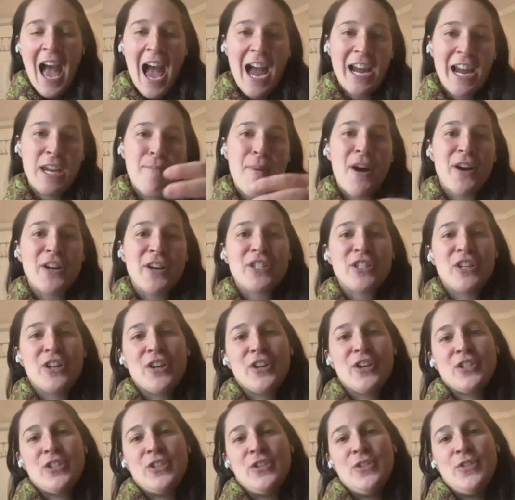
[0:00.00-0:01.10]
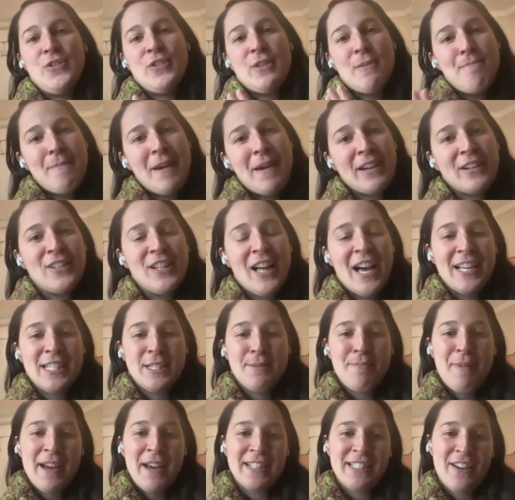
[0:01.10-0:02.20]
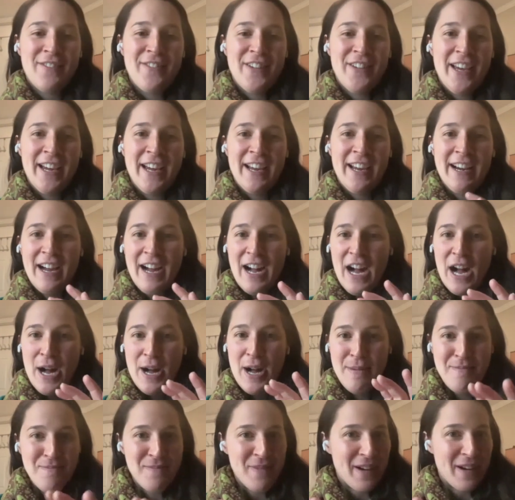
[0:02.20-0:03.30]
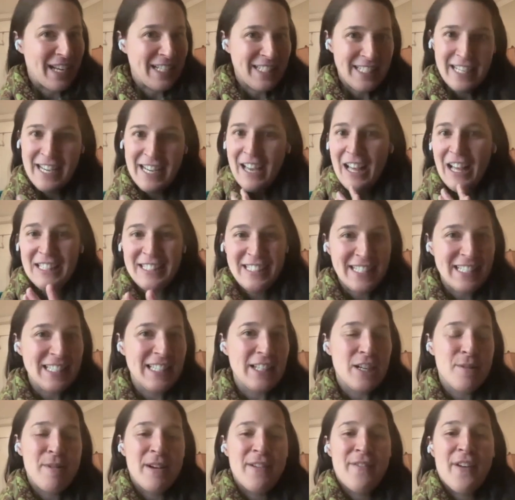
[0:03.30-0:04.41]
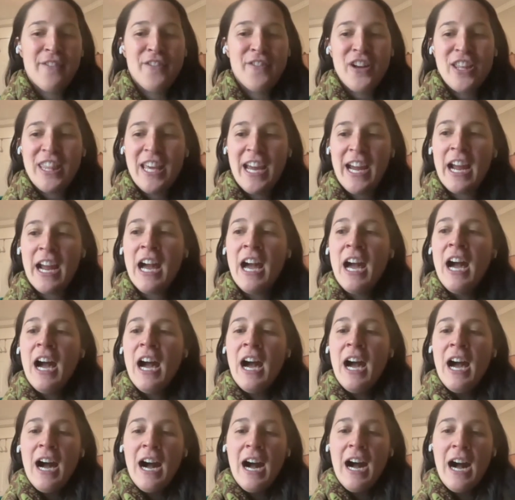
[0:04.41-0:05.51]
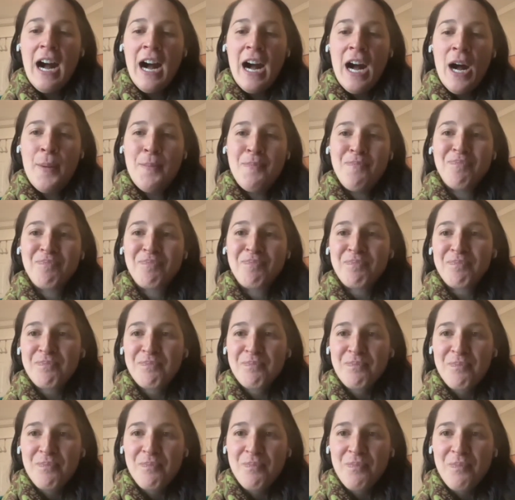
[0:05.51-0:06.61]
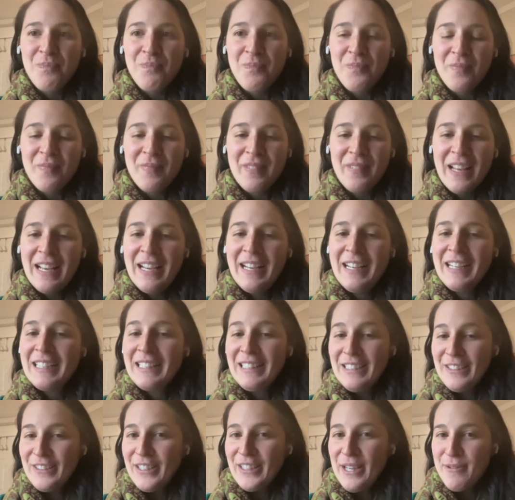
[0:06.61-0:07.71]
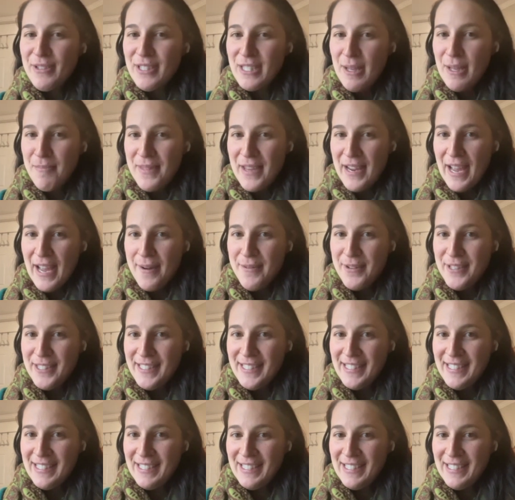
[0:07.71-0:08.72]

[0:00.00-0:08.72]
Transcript: acupuncture to the medical aspect of it. Um, it did, did a little bit of everything. Um, clearly, it was something I was,